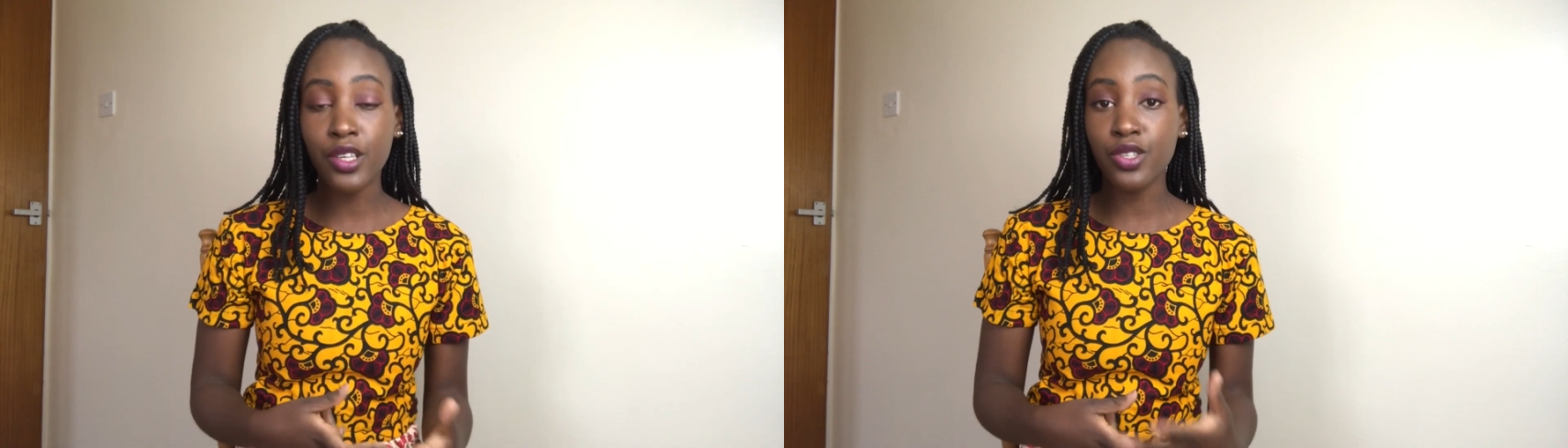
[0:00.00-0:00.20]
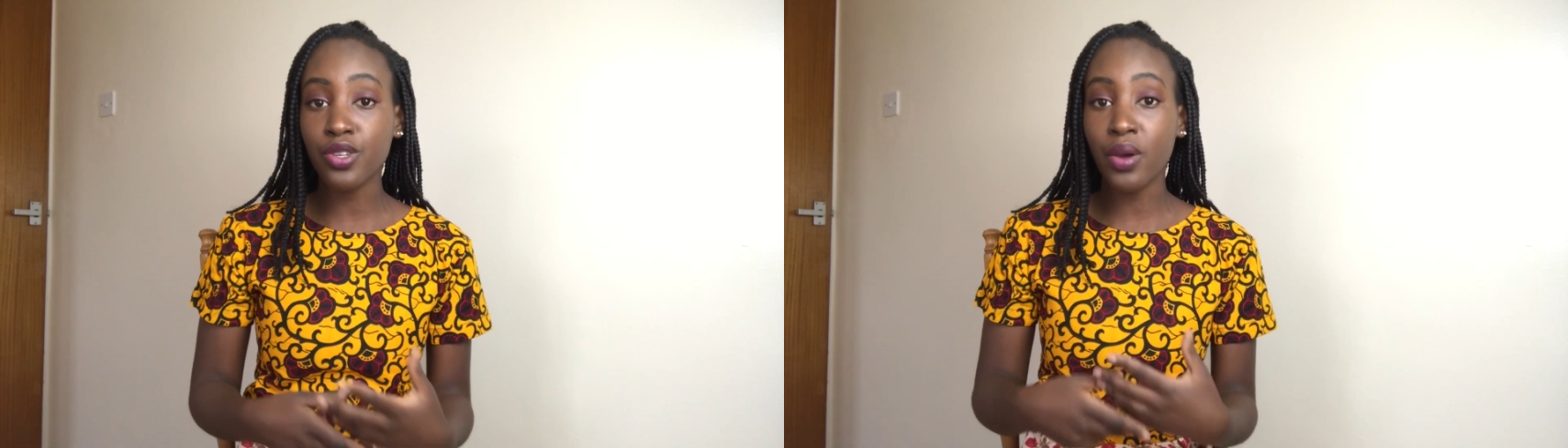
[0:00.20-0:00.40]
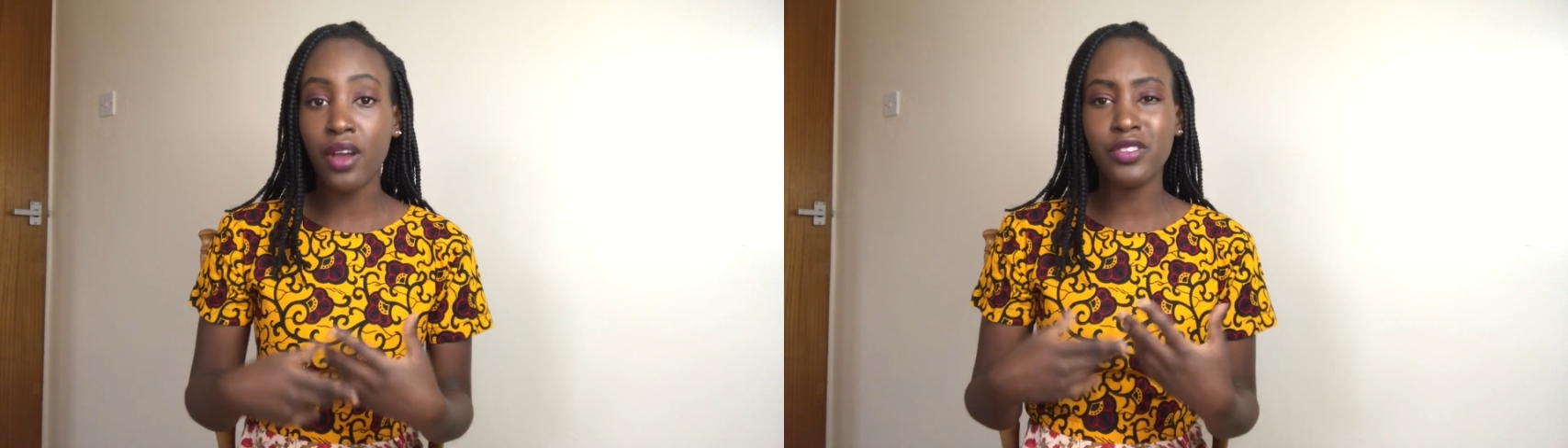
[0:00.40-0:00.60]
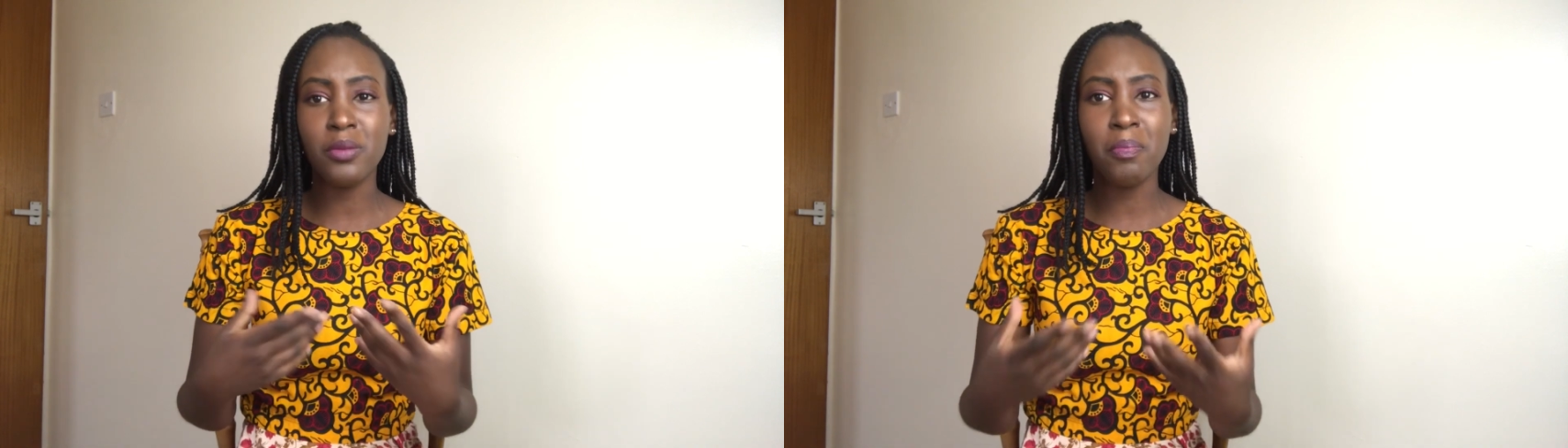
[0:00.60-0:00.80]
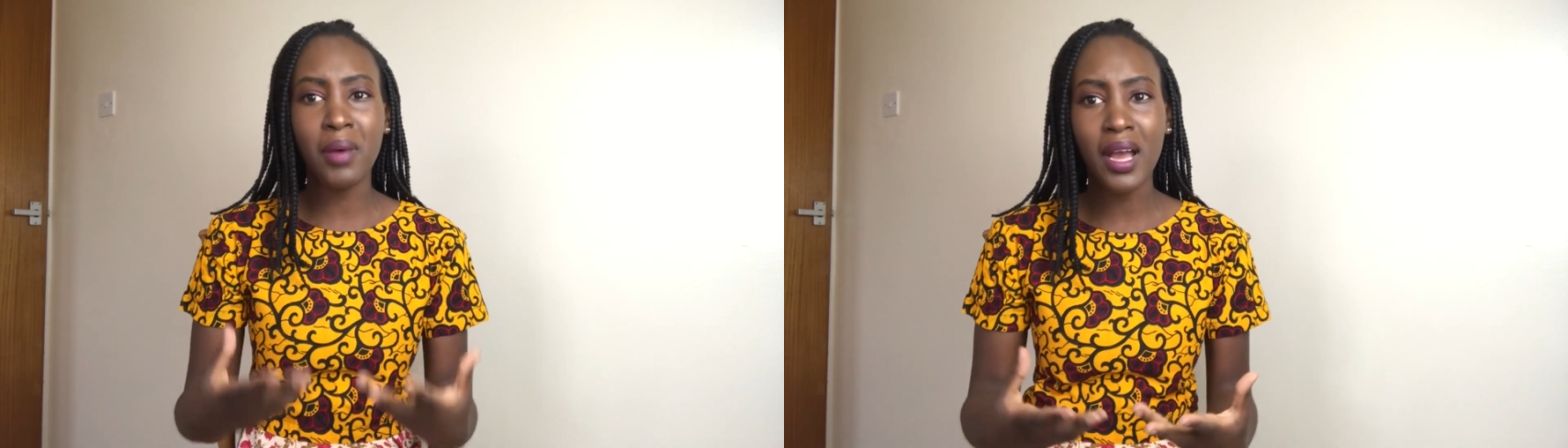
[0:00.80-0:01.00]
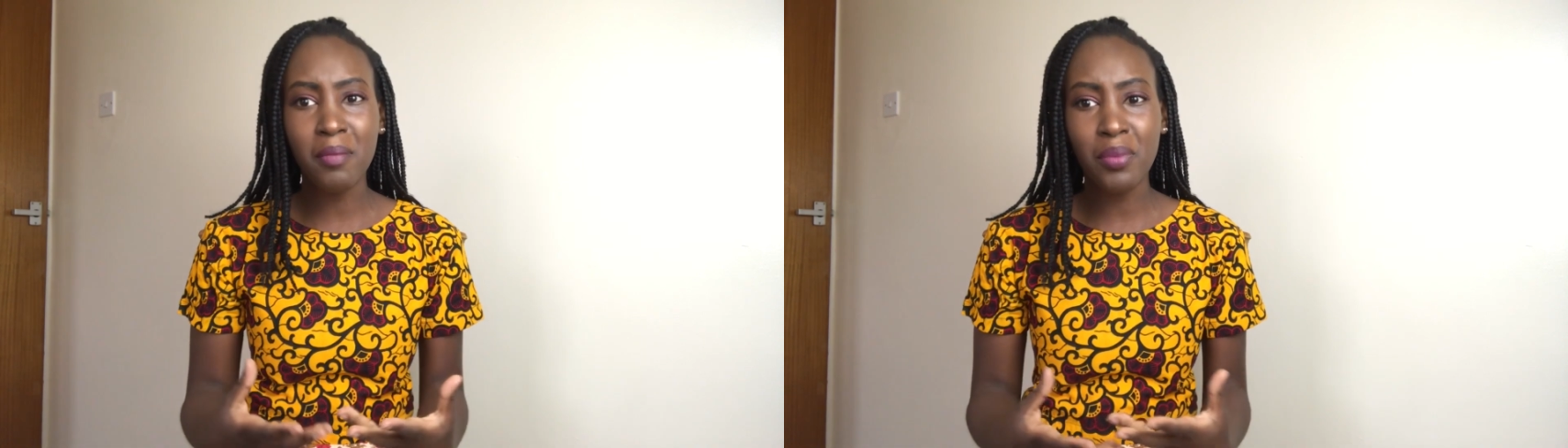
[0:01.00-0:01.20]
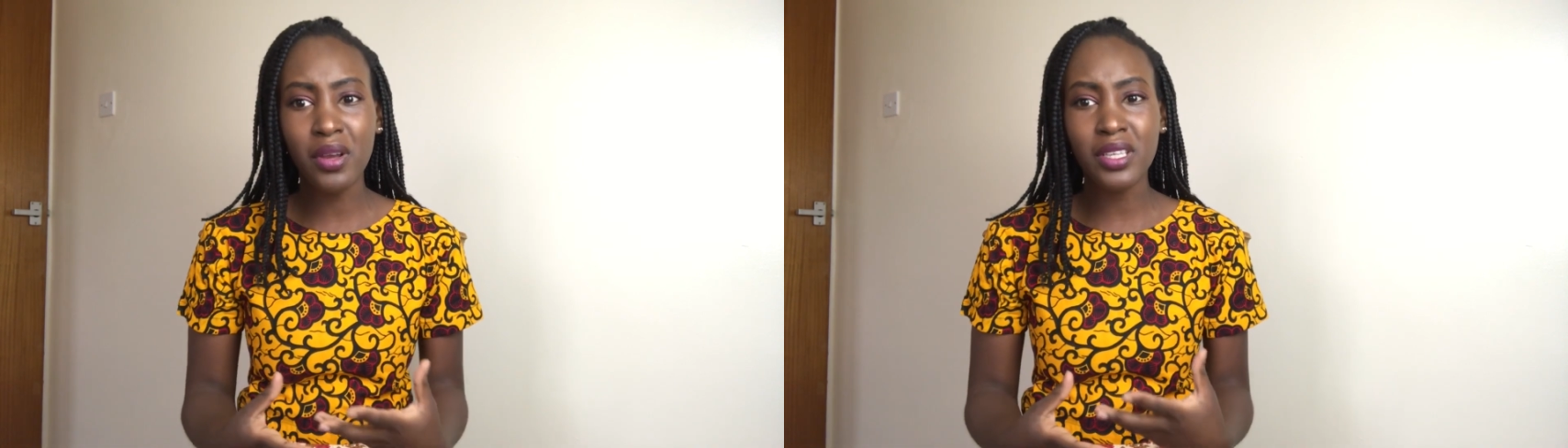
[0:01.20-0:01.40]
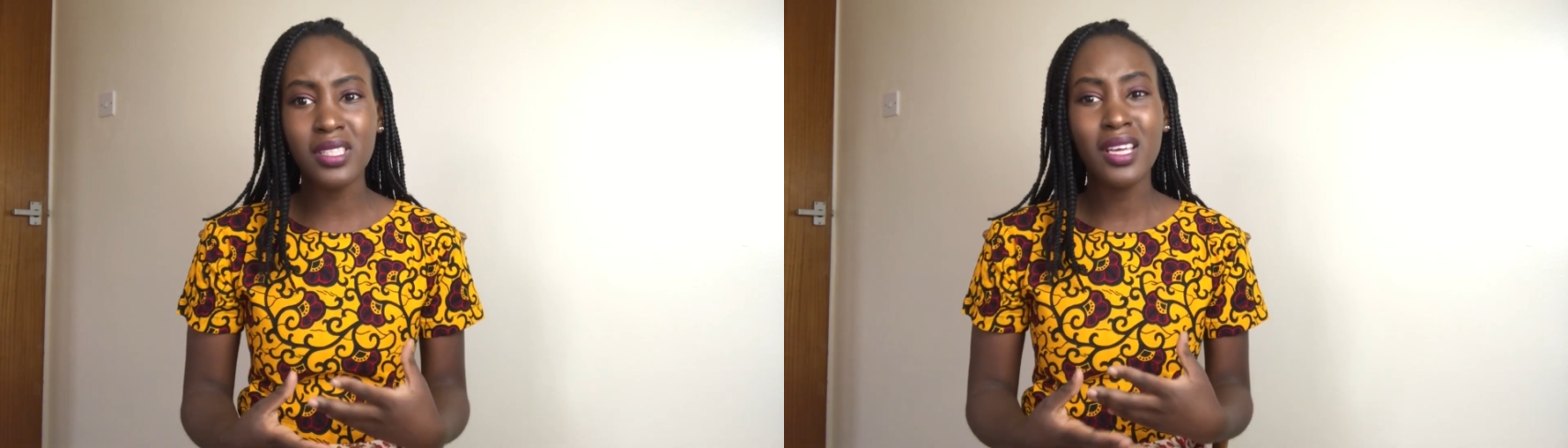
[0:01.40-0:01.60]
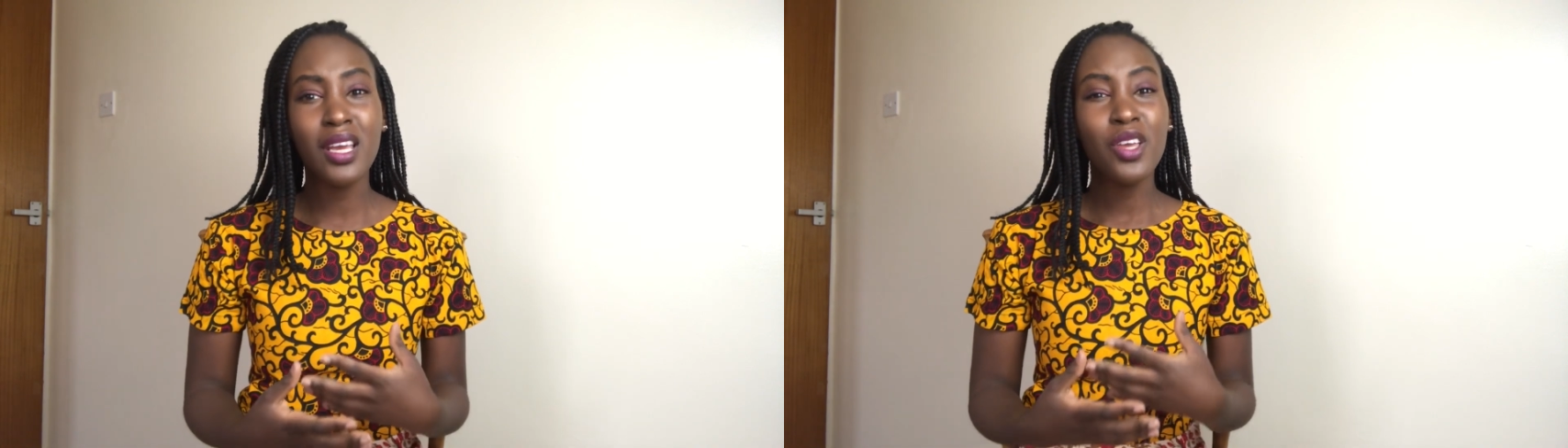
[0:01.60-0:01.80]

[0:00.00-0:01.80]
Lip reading: You don't have to buy books.